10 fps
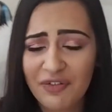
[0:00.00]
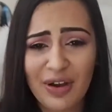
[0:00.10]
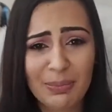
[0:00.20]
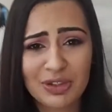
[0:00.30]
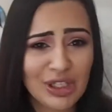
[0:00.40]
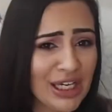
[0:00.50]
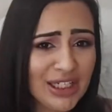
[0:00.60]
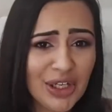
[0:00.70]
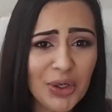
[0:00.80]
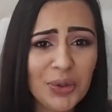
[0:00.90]

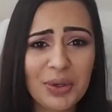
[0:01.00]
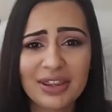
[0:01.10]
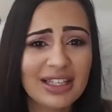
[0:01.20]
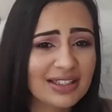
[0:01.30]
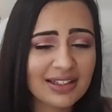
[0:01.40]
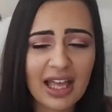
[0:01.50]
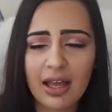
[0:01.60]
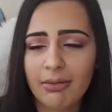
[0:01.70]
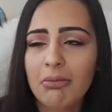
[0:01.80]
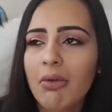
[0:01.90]
frappuccino and things like
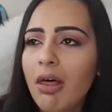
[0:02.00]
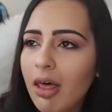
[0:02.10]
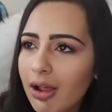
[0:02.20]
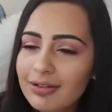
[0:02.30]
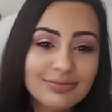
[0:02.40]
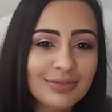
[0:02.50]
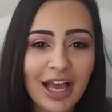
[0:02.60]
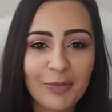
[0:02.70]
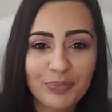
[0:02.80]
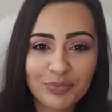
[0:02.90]
that, but nah,